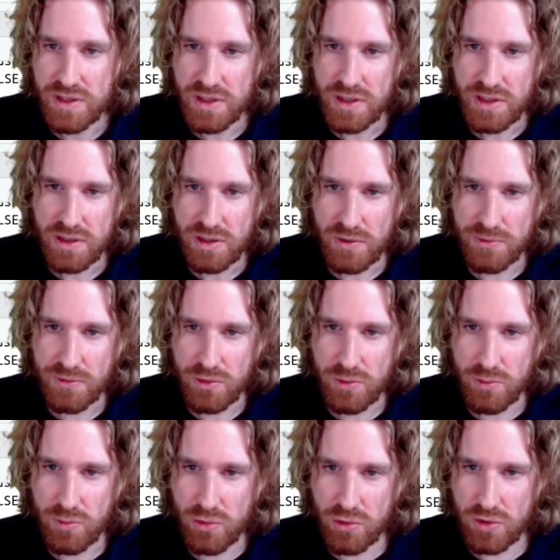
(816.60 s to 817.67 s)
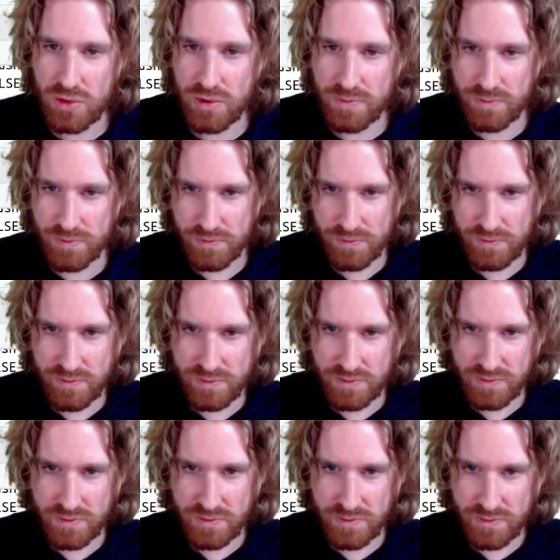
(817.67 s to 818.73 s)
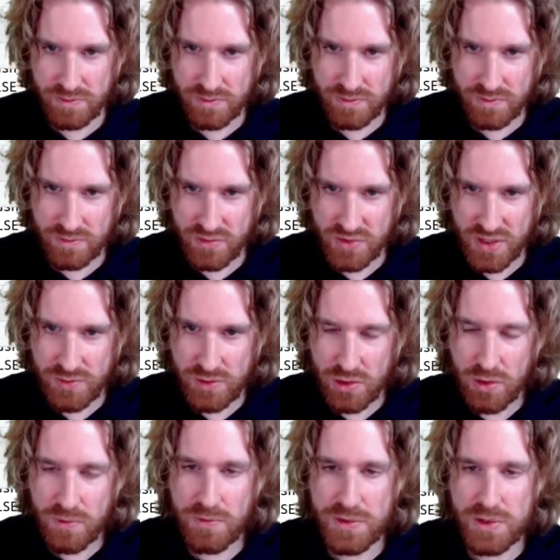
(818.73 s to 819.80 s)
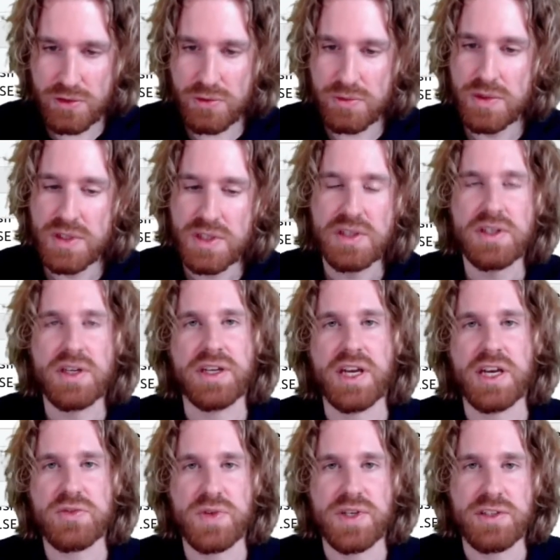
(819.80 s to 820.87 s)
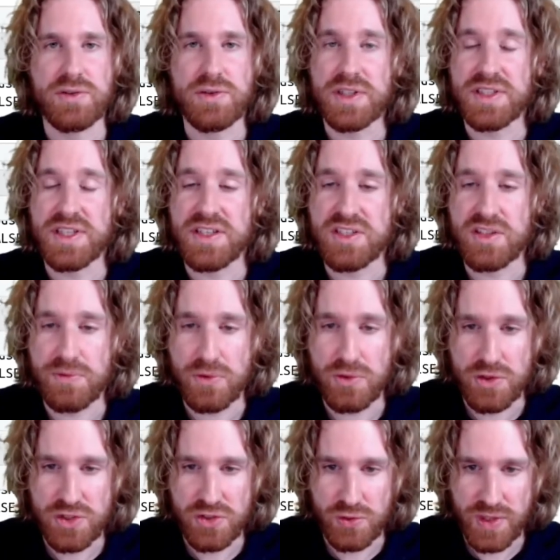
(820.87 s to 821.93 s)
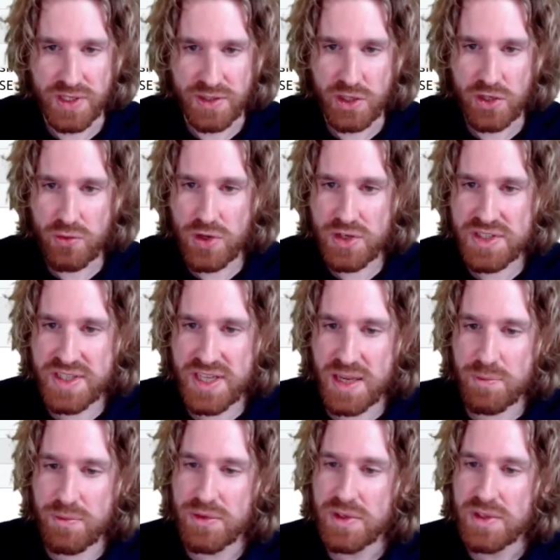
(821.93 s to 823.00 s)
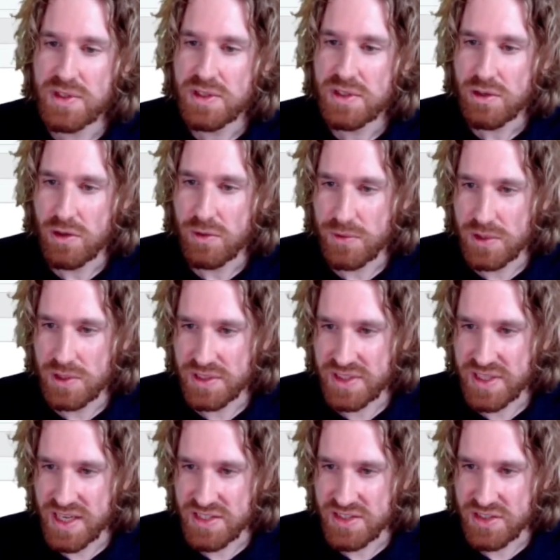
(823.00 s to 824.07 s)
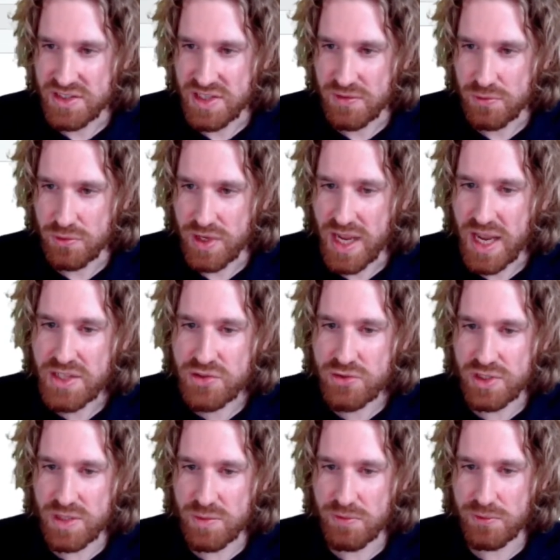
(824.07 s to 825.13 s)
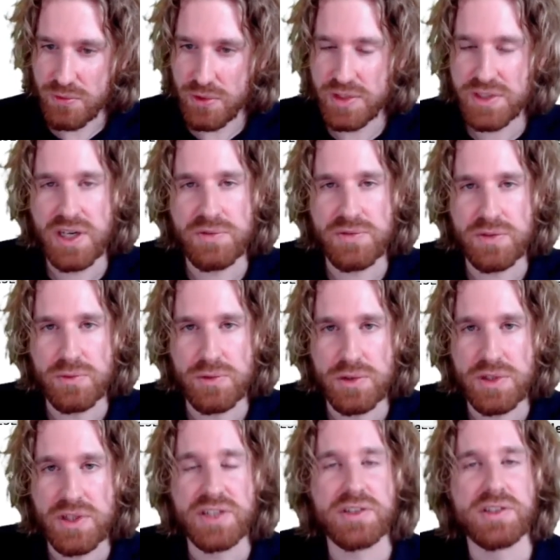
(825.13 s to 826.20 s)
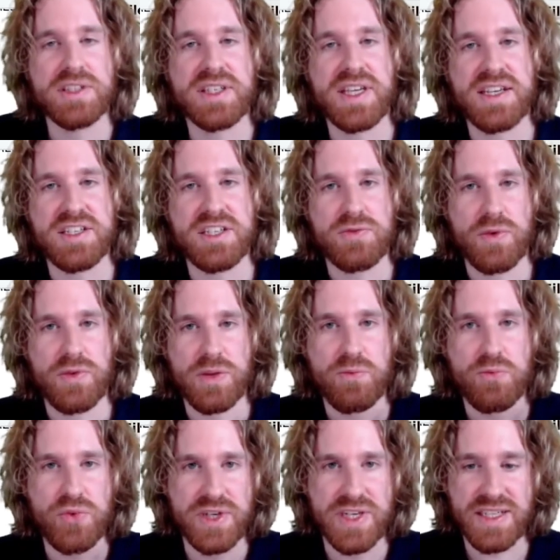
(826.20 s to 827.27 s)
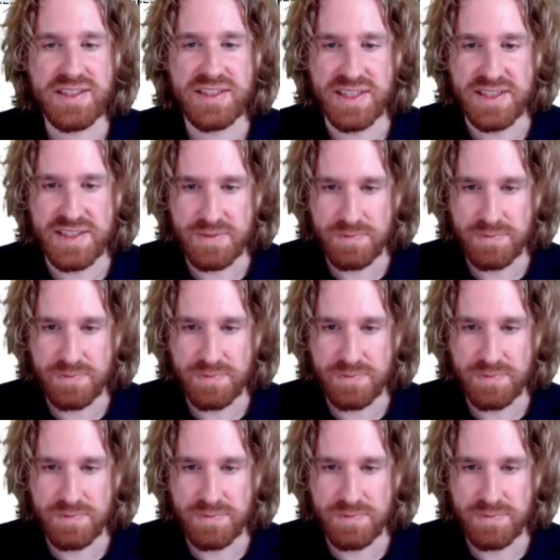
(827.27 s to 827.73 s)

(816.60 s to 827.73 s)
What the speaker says: Now for a more general overview, a nice way to look at this is of course to create a crosstab of all the cases that were actually before and after the war and all the cases where we predicted it. So